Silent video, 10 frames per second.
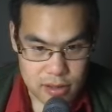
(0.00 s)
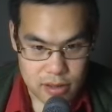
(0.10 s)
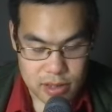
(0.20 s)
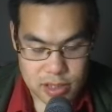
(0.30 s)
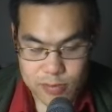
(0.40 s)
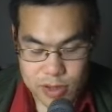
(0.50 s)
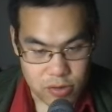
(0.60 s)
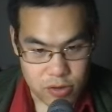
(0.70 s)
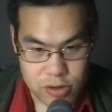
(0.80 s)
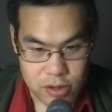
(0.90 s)
that's been
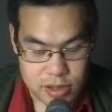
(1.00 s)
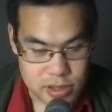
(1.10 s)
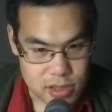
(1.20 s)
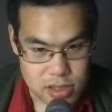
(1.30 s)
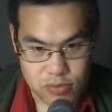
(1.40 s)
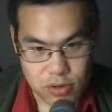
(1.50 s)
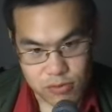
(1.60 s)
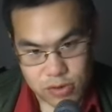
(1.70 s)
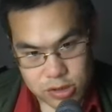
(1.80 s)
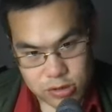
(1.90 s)
going on since World
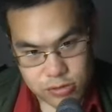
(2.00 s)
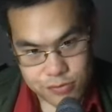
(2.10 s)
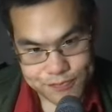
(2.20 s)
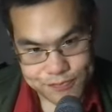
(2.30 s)
War II,